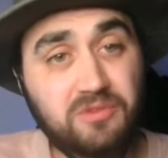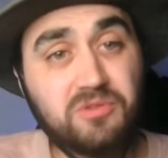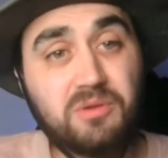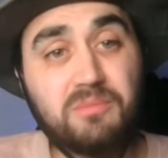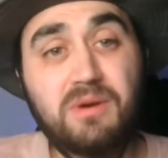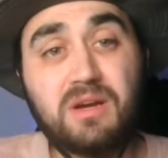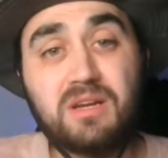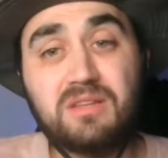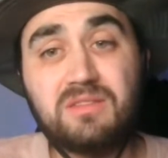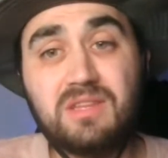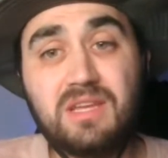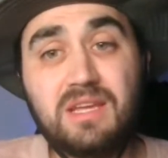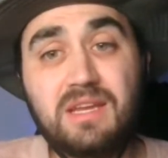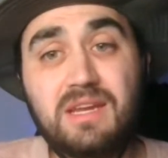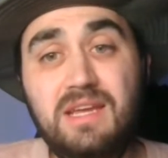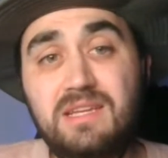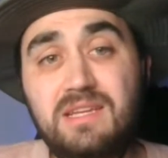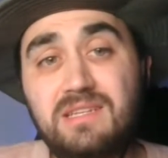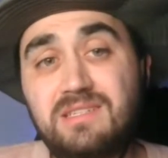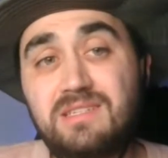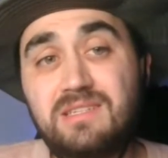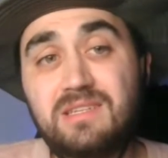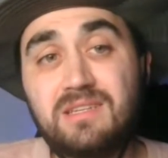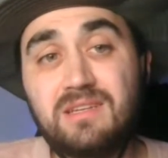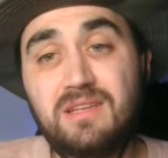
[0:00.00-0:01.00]

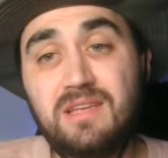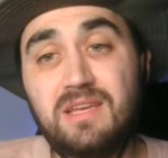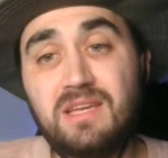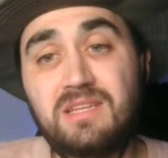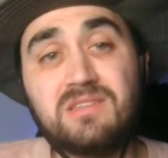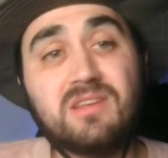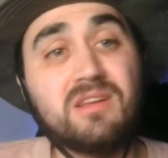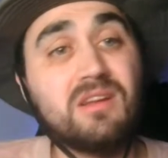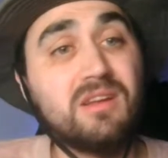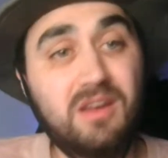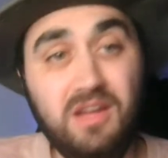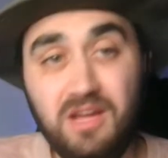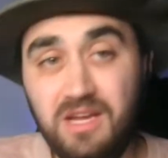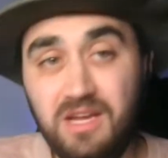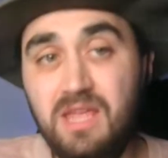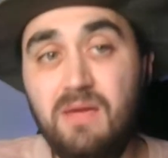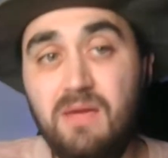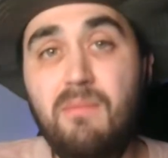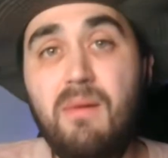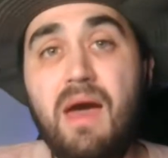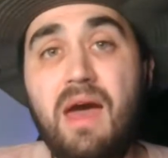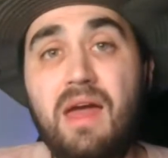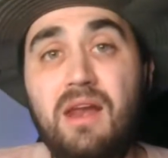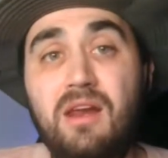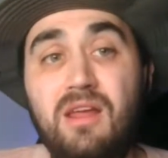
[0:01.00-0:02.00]
Martinez is a lucky man.